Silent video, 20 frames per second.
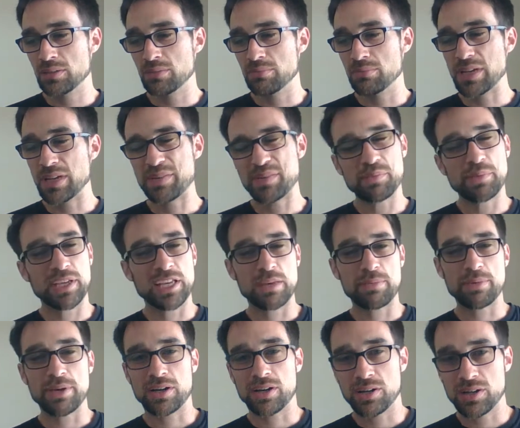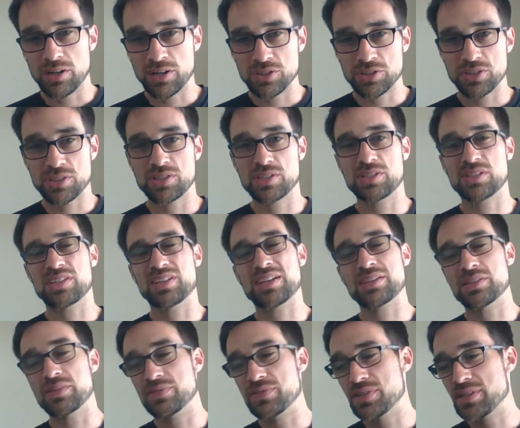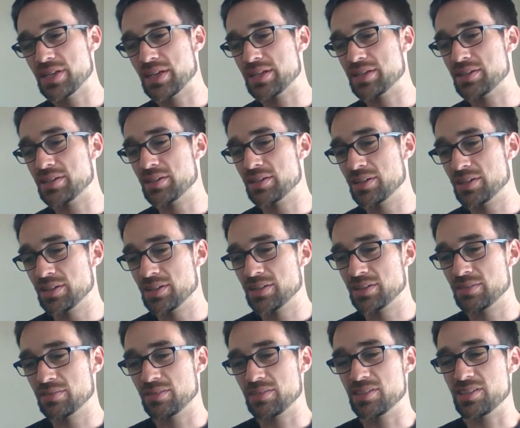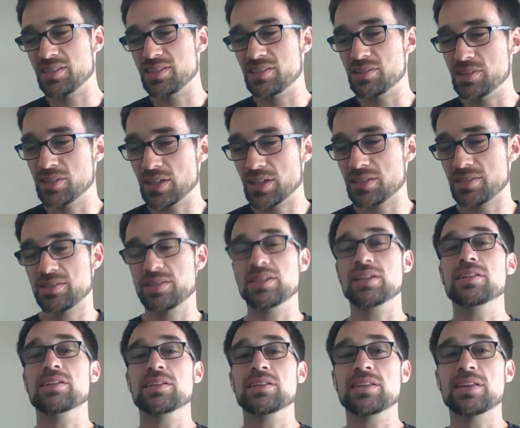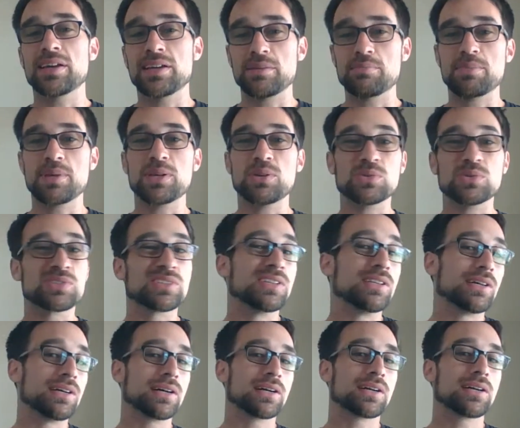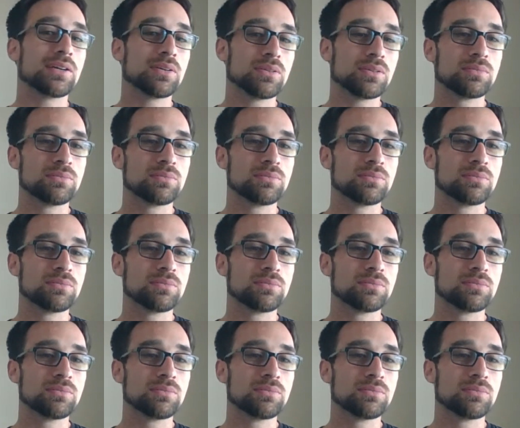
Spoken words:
Maybe I'm being a bit harsh because, as I've said, it is just, at the end of the day, a Pilsner lager.